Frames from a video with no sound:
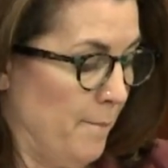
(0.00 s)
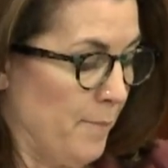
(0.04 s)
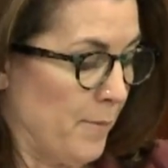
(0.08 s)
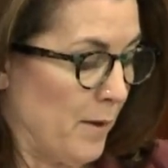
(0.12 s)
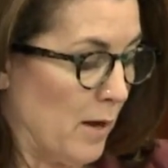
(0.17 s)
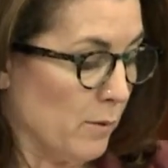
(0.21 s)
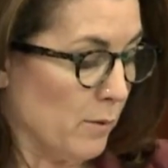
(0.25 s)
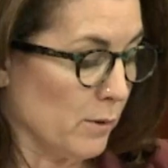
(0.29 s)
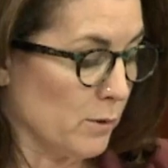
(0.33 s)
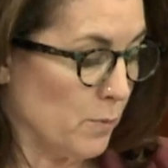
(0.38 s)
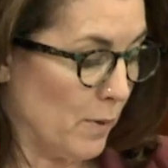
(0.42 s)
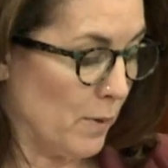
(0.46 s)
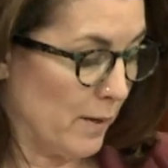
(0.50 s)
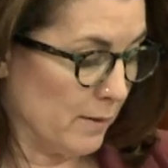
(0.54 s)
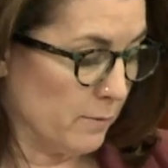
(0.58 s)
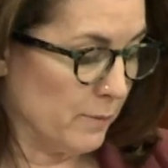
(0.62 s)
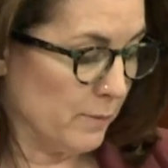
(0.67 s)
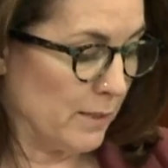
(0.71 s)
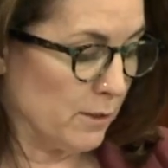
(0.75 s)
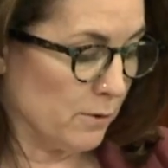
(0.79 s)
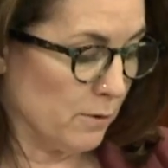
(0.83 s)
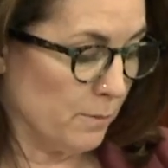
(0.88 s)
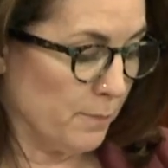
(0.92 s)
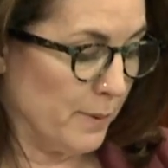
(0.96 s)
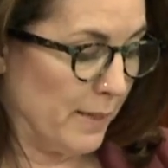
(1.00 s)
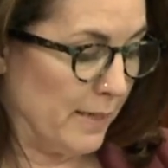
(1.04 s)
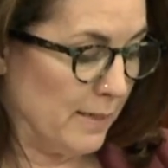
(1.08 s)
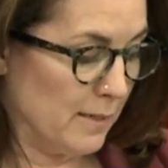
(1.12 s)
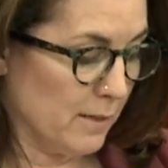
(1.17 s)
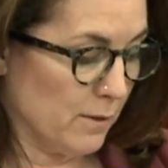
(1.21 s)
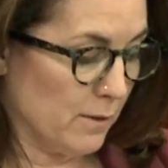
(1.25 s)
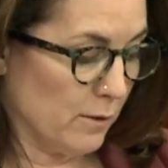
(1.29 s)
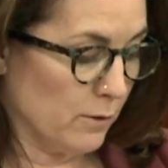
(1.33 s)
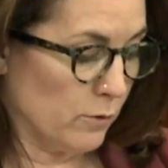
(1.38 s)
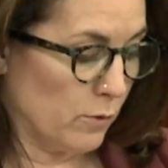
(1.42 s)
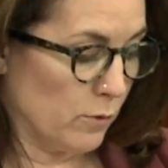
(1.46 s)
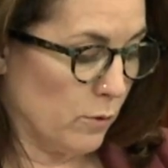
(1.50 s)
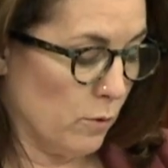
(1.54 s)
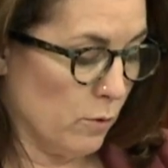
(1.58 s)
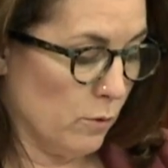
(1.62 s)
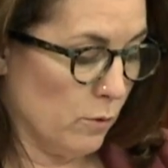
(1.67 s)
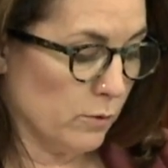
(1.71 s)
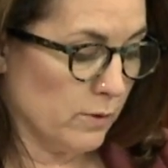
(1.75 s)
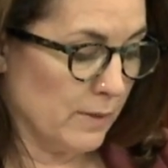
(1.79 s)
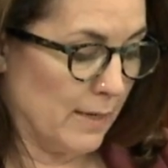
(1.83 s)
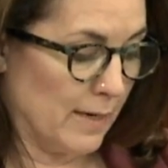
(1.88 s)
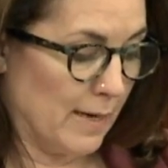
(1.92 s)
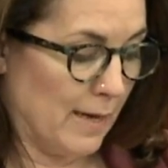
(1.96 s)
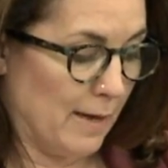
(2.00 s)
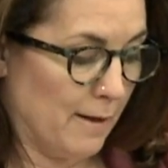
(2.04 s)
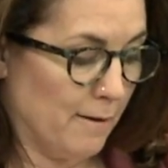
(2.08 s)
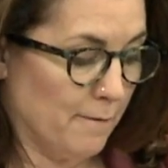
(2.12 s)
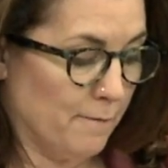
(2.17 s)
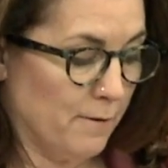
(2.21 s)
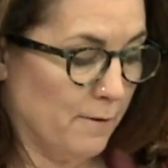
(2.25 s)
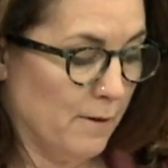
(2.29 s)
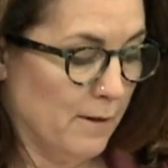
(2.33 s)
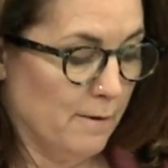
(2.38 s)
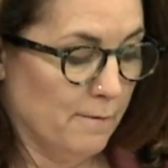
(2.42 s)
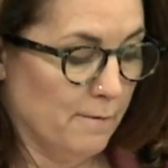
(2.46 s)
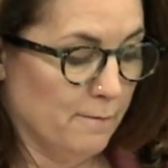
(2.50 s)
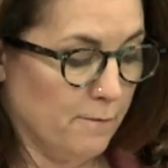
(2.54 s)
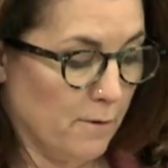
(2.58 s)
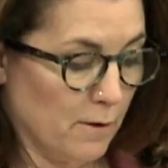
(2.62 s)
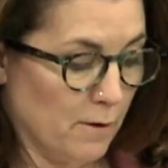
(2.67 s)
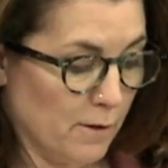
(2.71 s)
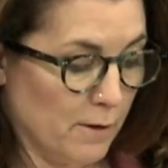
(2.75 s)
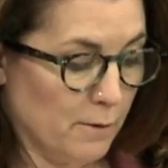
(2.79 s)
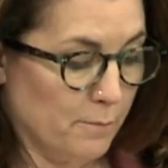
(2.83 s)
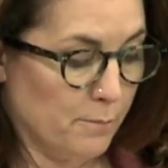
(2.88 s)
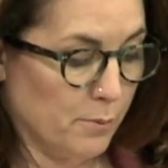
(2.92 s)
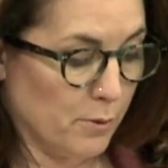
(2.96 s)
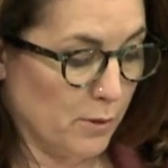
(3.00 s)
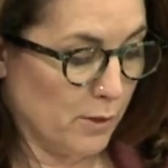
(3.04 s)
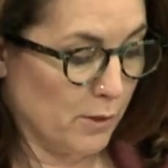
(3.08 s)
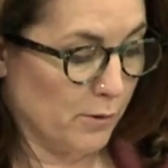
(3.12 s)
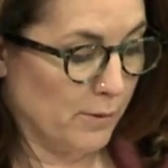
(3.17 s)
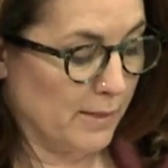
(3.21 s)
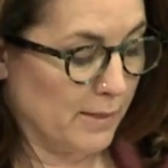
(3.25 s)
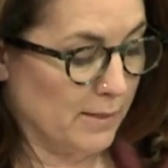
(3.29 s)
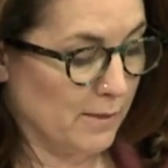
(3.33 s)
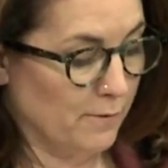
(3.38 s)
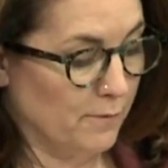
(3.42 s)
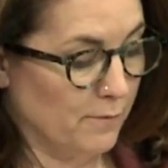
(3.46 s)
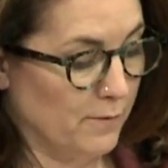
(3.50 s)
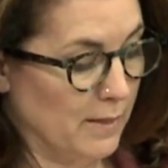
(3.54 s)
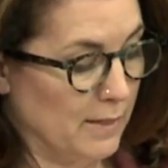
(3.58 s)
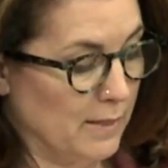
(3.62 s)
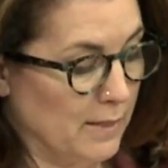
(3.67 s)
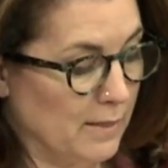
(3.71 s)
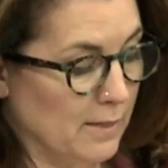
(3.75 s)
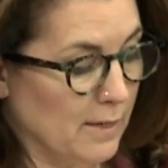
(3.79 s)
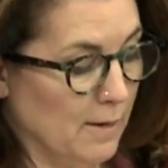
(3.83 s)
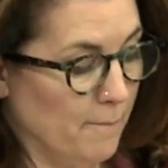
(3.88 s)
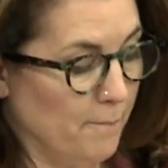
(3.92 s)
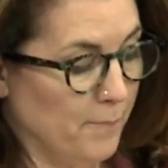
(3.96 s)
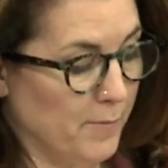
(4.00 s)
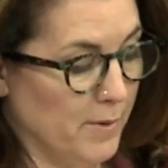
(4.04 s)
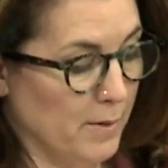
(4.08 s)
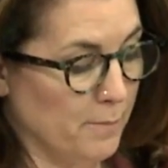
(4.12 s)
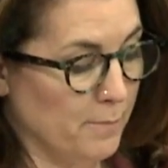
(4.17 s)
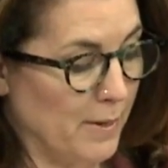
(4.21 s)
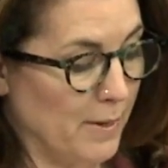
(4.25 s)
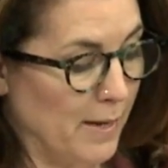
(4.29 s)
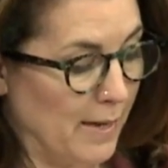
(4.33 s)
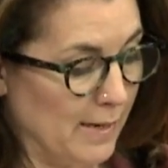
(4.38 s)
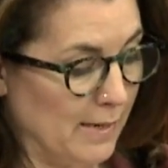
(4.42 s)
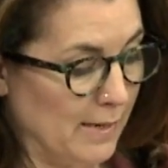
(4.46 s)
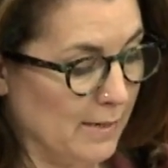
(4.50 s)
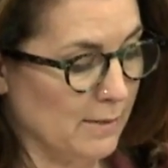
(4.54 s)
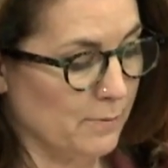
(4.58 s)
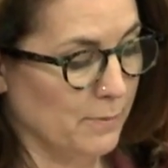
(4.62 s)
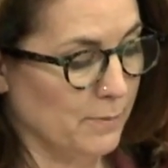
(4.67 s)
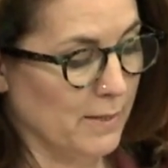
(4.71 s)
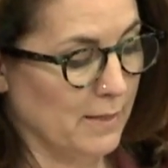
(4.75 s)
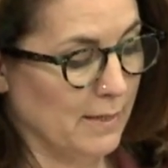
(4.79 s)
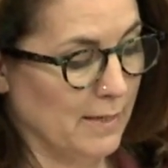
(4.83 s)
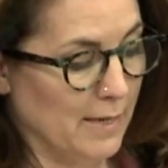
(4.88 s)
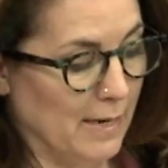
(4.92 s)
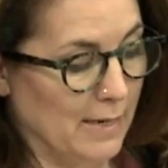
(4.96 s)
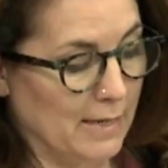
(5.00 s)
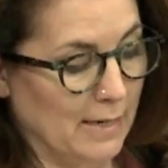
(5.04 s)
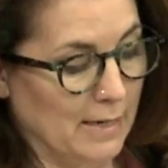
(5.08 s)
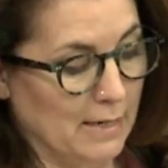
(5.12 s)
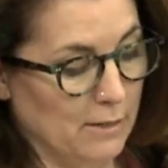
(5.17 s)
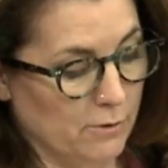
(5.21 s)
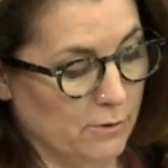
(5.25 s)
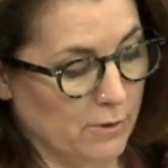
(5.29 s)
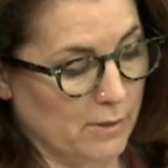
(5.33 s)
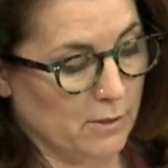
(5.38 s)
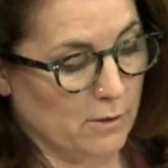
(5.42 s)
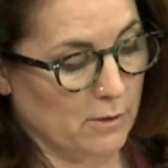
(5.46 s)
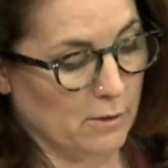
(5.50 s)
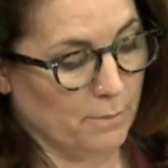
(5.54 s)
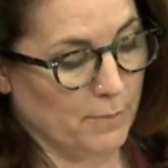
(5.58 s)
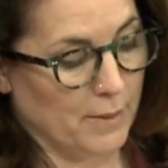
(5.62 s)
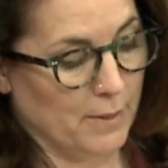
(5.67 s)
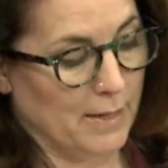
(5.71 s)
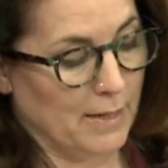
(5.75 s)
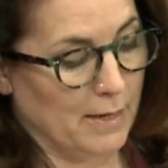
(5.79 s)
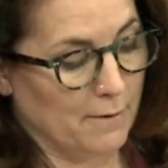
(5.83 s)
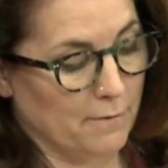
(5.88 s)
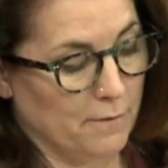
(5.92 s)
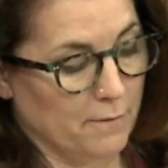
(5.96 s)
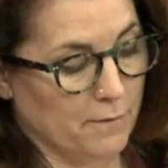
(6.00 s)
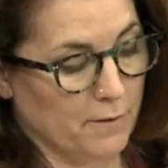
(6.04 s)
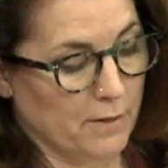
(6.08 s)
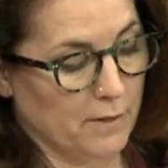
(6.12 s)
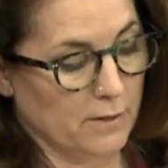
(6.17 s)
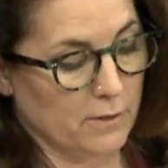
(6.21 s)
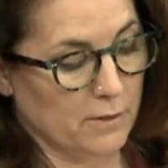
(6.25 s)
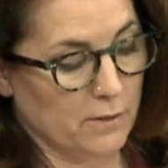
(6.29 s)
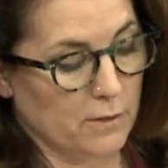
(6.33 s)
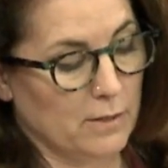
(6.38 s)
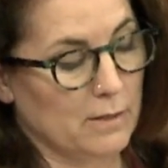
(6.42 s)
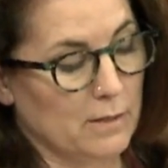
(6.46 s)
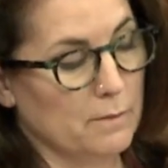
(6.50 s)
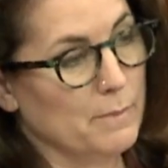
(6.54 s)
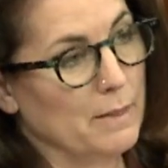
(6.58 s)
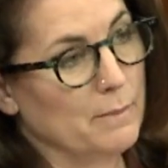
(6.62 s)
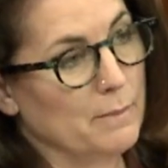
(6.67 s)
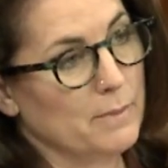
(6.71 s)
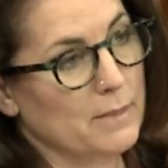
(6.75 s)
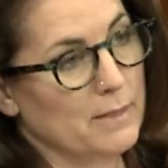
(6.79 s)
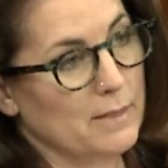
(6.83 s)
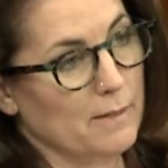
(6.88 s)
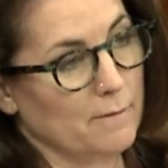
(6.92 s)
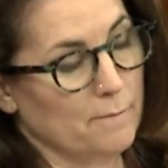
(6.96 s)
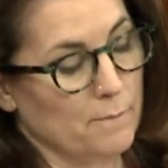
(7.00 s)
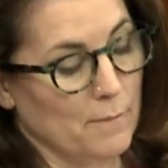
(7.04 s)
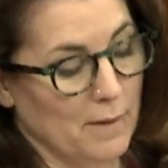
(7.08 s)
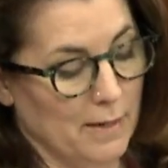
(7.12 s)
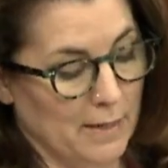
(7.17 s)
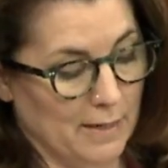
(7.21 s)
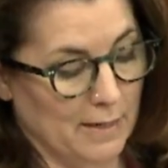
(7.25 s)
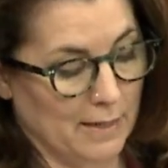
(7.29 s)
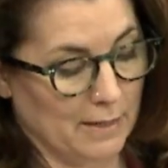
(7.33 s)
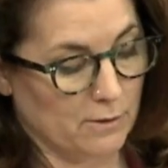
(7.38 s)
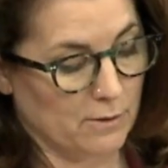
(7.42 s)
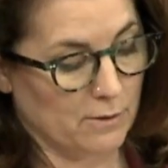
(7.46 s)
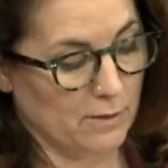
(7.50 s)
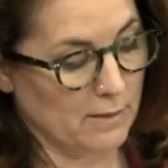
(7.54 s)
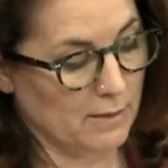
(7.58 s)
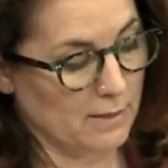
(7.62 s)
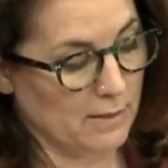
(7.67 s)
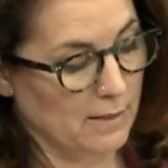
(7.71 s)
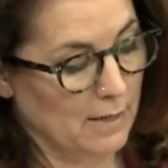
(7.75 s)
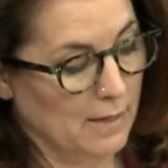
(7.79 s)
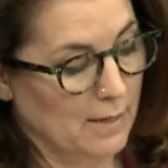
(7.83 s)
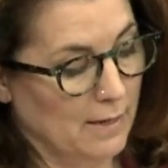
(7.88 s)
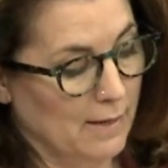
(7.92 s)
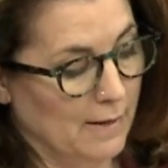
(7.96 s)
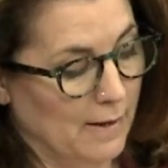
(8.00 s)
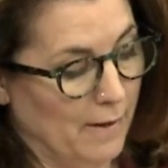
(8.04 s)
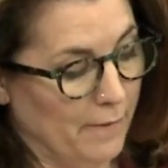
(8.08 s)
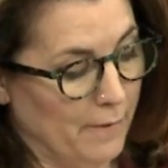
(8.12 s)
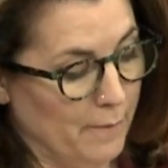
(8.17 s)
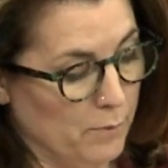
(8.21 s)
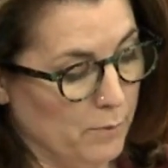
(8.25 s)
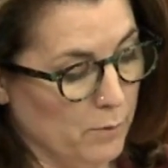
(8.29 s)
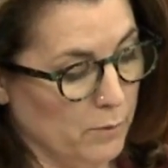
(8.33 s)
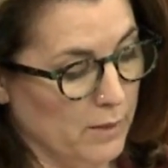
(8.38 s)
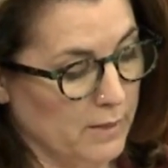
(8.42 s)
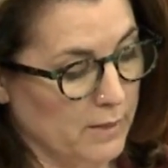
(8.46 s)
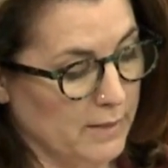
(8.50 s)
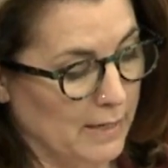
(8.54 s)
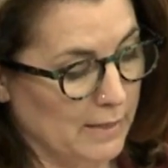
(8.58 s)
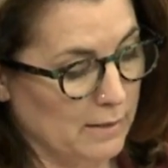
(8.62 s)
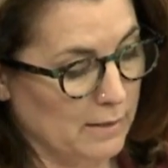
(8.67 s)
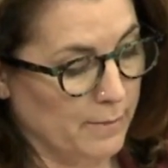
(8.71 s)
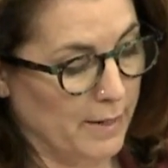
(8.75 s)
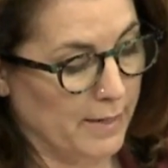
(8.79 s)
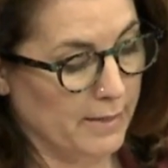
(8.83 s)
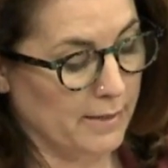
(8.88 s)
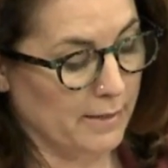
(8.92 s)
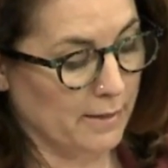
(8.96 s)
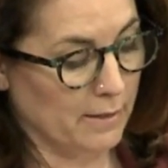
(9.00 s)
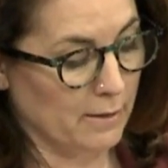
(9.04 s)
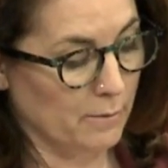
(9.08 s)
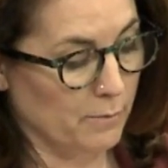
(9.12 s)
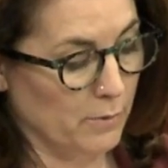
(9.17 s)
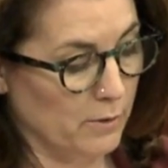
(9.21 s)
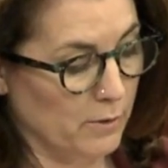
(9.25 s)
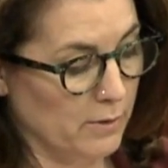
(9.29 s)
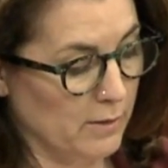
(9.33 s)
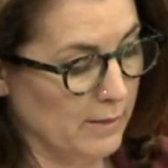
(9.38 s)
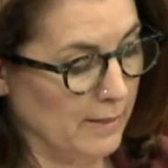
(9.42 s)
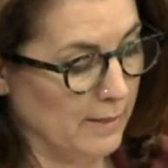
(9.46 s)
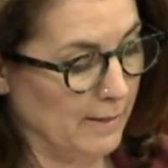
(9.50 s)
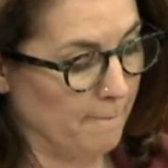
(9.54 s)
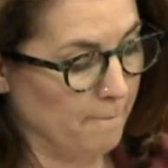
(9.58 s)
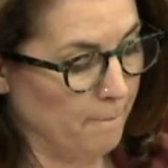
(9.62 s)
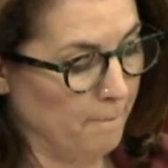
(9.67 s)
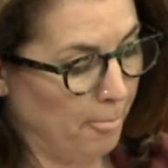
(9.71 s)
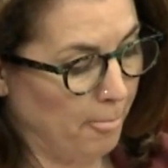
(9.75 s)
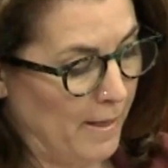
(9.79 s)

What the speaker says: I was one which repeated those calls and have followed progress of this debate with keen interest on behalf of concerned members of my electorate and the broader Tasmanian community.